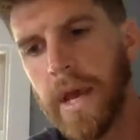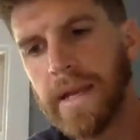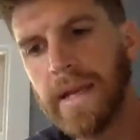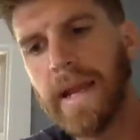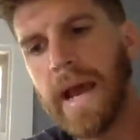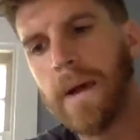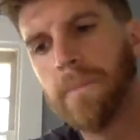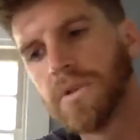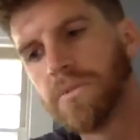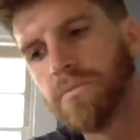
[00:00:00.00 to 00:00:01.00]
and eat
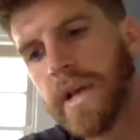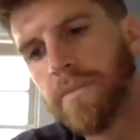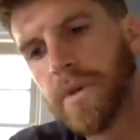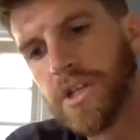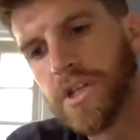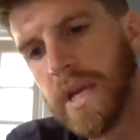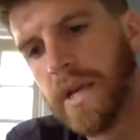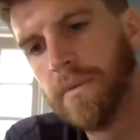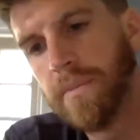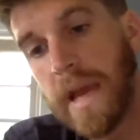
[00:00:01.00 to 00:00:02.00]
apples and play in my
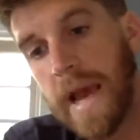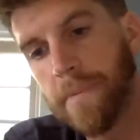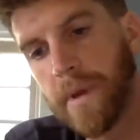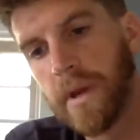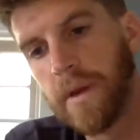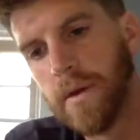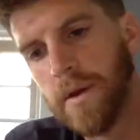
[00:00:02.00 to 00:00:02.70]
shade, and be happy."